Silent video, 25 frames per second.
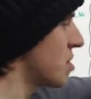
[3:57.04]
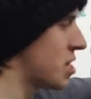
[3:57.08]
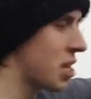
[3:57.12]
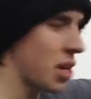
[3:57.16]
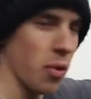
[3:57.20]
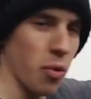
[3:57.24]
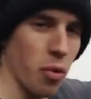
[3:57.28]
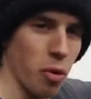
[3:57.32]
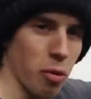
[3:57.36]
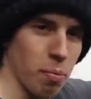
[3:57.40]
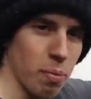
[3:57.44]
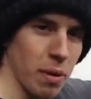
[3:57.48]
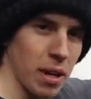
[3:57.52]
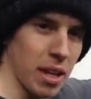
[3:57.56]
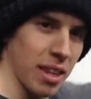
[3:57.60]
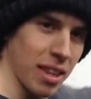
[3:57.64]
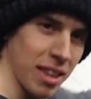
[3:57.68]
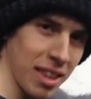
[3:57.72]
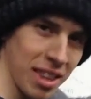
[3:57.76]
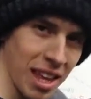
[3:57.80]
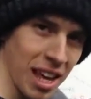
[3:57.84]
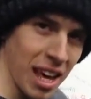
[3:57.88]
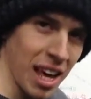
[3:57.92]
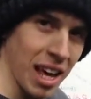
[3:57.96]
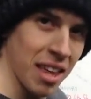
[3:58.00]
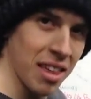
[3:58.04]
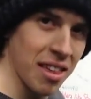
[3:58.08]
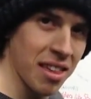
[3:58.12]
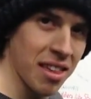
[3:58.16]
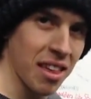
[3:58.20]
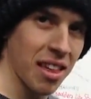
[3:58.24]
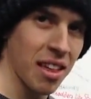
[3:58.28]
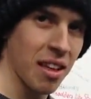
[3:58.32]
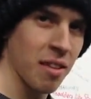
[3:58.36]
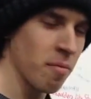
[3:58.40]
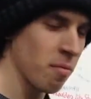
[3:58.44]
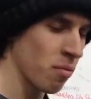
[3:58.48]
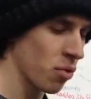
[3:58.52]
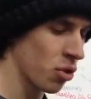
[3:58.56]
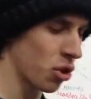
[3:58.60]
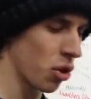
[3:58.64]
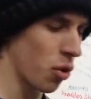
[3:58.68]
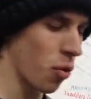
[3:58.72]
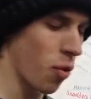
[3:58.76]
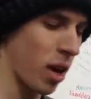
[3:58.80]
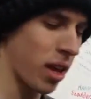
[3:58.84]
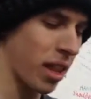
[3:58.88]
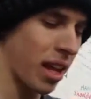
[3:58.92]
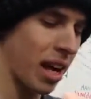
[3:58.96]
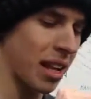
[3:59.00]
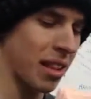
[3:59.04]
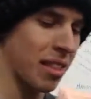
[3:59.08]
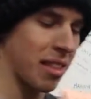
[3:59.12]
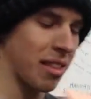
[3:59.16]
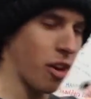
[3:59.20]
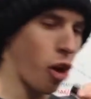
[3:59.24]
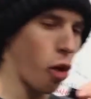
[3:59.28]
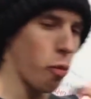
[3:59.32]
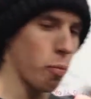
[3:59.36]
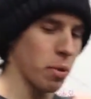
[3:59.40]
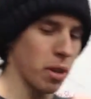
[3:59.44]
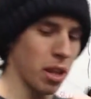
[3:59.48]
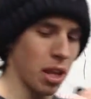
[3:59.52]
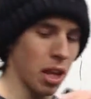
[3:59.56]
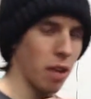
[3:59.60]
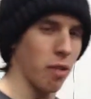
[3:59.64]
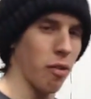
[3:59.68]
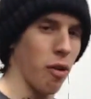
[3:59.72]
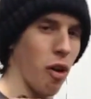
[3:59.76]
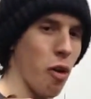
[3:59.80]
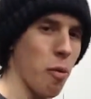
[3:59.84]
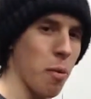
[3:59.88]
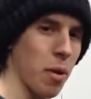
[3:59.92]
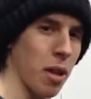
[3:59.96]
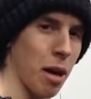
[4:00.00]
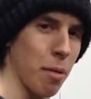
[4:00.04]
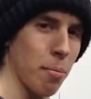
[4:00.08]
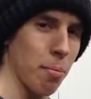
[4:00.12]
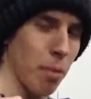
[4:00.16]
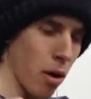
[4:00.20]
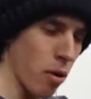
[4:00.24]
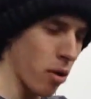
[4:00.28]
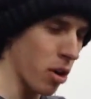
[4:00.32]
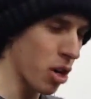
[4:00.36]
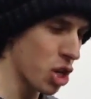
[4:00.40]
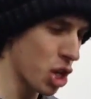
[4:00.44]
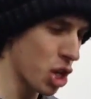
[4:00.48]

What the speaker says: tilt would be this, so where that top of the acromion, that bony